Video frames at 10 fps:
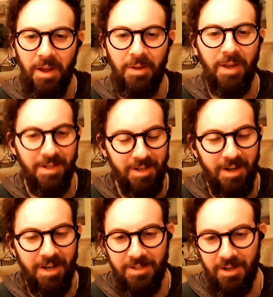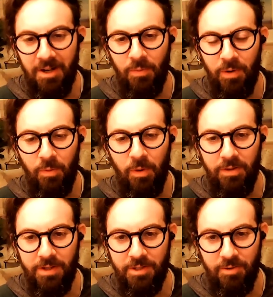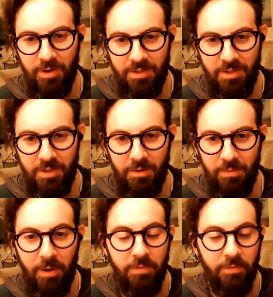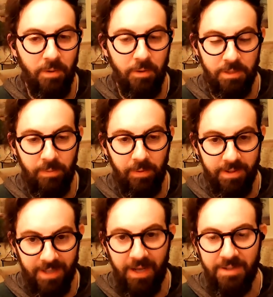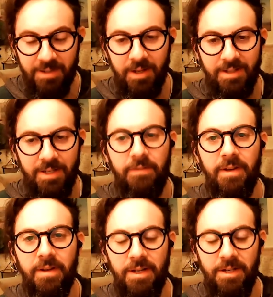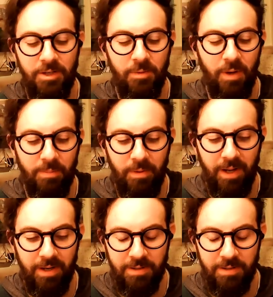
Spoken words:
Okay, so let's start with what these drugs do, both from your experience and scientifically to our brain.